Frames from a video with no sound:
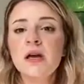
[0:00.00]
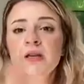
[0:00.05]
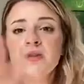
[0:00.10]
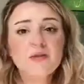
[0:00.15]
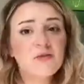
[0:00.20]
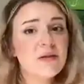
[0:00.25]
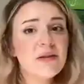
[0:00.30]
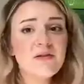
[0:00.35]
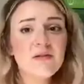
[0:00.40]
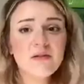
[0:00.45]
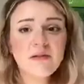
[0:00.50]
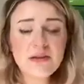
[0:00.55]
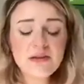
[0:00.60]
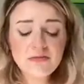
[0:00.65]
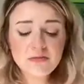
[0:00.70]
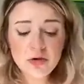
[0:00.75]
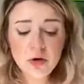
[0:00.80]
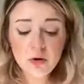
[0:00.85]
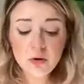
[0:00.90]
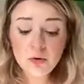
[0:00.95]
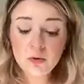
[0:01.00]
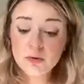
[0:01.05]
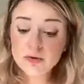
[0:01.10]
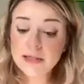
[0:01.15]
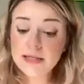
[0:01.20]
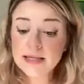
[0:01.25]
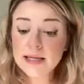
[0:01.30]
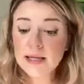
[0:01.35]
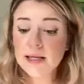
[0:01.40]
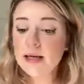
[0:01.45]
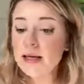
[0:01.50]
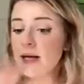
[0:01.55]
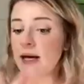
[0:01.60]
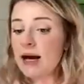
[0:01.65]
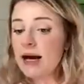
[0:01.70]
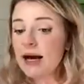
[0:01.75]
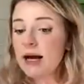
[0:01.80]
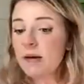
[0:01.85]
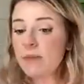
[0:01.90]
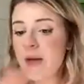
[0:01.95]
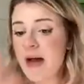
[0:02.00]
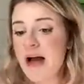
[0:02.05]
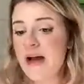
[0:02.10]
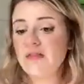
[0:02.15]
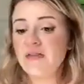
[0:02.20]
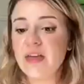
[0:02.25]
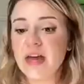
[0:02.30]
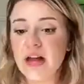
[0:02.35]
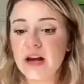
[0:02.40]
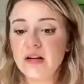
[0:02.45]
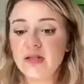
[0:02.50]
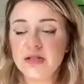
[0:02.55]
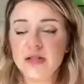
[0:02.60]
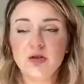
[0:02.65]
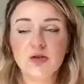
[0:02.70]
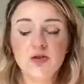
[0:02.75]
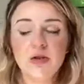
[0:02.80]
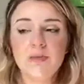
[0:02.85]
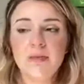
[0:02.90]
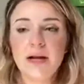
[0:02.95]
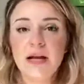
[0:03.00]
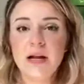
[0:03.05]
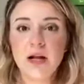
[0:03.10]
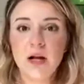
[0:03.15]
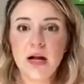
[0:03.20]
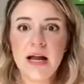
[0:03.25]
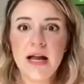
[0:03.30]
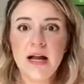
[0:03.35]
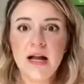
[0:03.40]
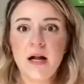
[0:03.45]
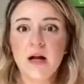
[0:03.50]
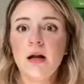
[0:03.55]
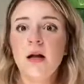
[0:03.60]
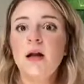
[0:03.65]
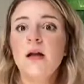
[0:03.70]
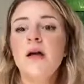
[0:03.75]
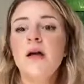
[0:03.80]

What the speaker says: So even if you don't have keratin treatment in your hair,